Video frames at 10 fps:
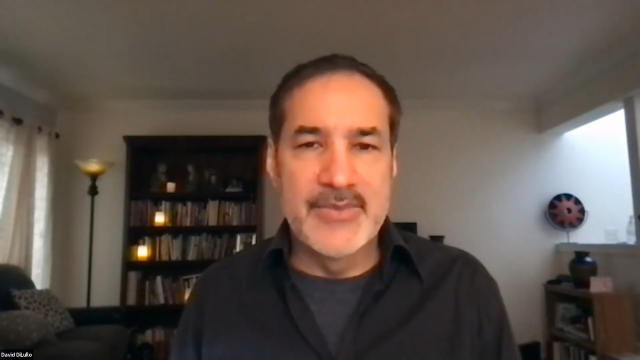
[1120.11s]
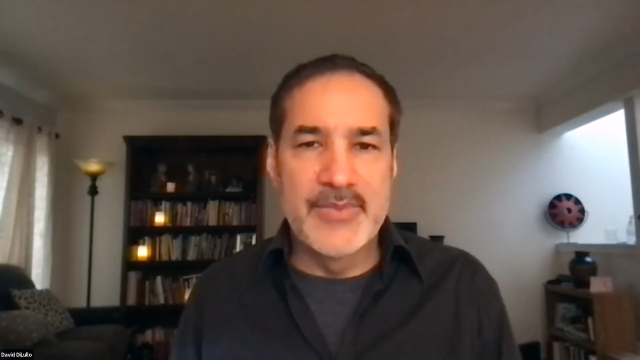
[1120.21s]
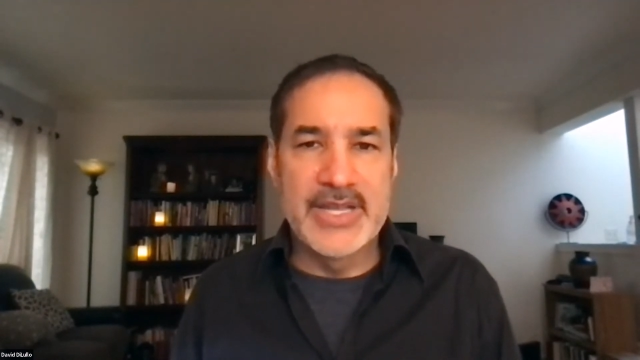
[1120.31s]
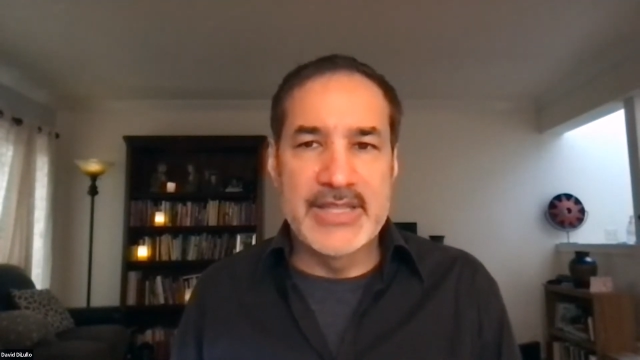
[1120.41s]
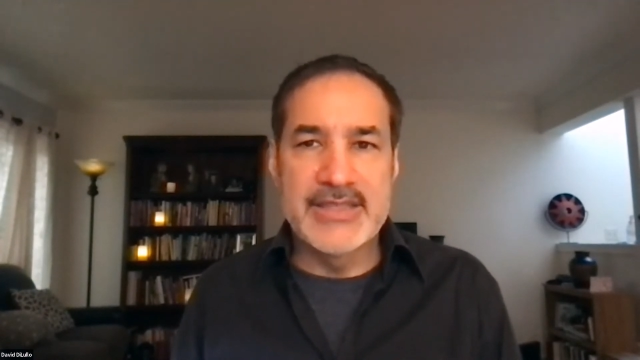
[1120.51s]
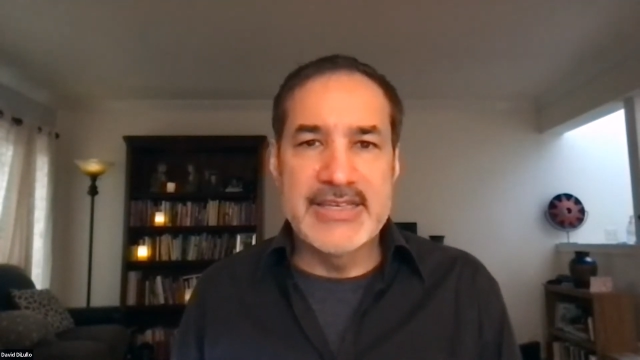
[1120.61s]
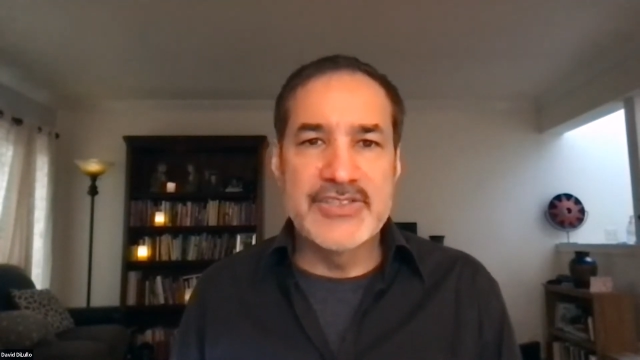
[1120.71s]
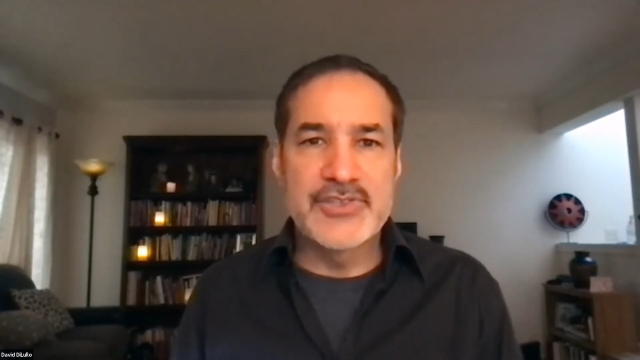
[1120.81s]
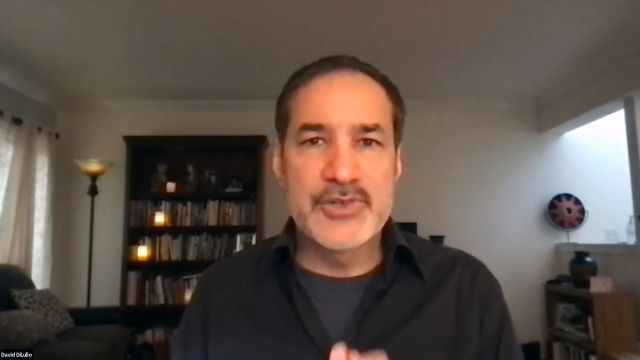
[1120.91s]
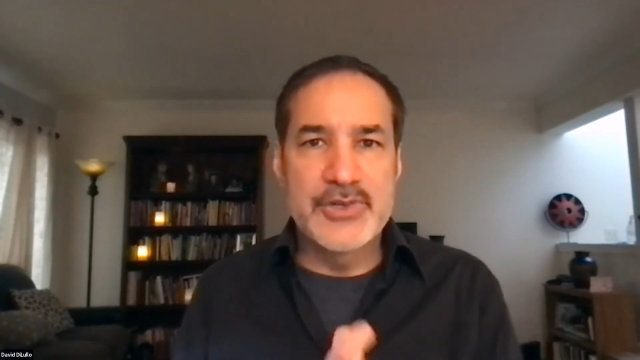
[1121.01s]
but
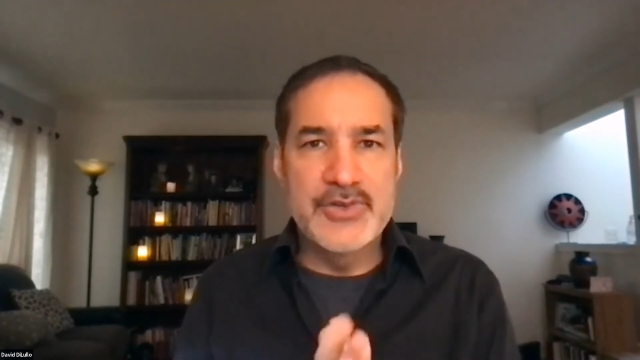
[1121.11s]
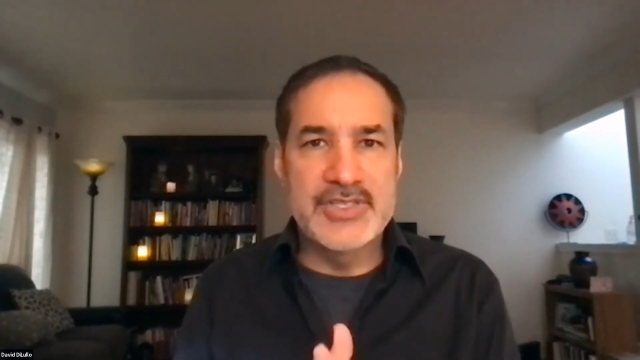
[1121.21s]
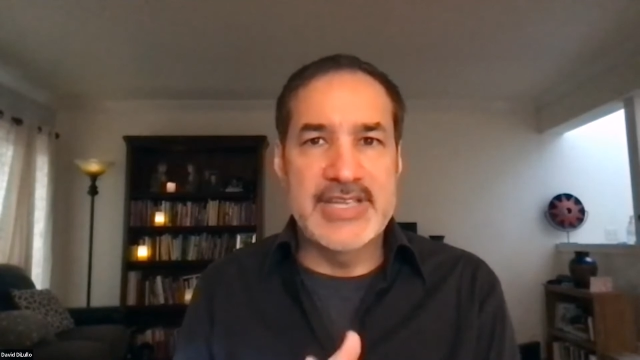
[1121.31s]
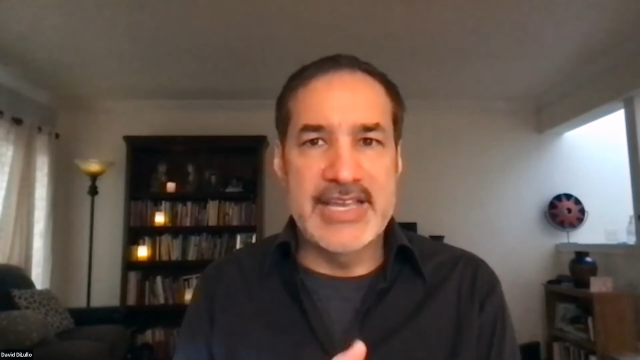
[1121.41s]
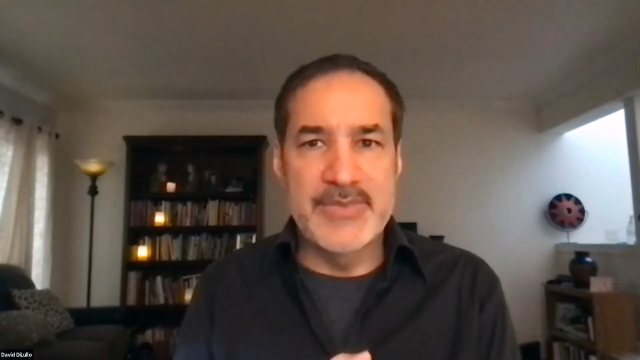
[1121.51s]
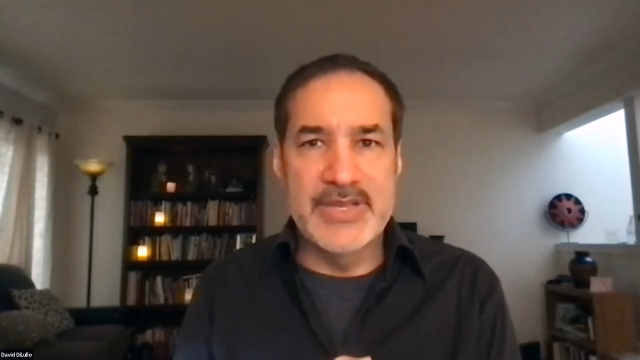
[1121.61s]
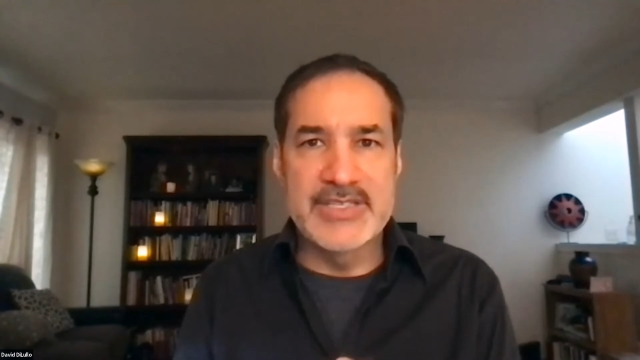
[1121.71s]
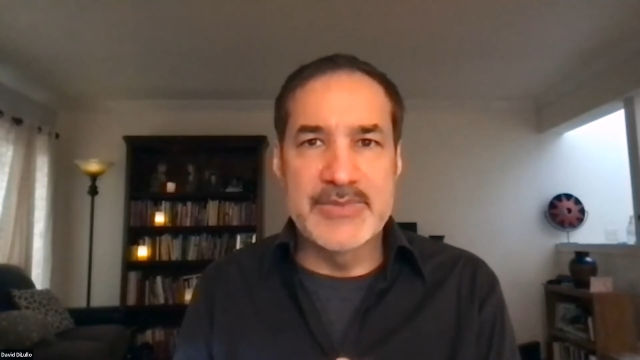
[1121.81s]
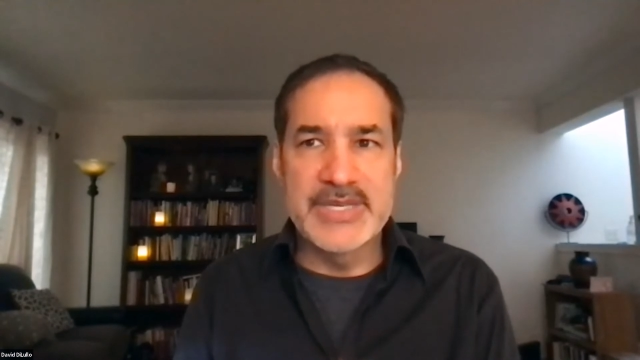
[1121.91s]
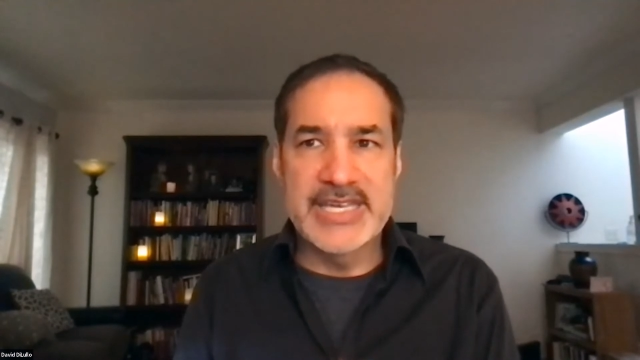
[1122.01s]
these truth
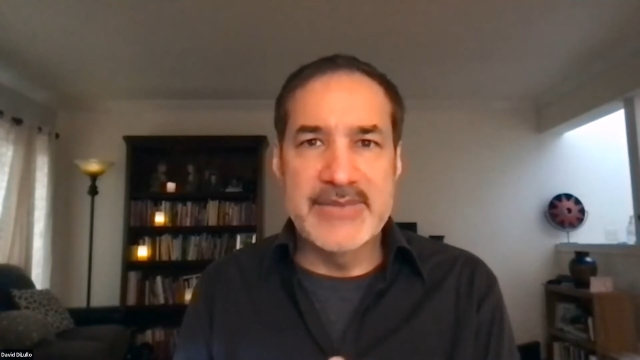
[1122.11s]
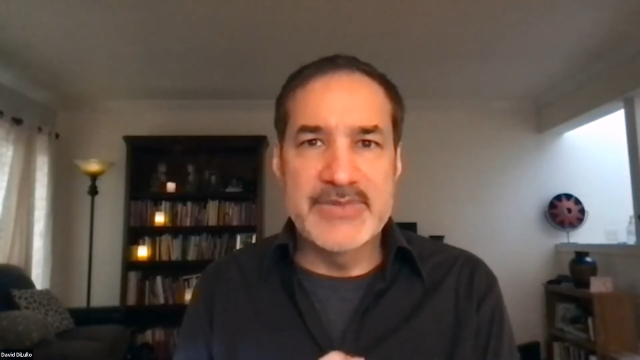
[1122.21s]
statements became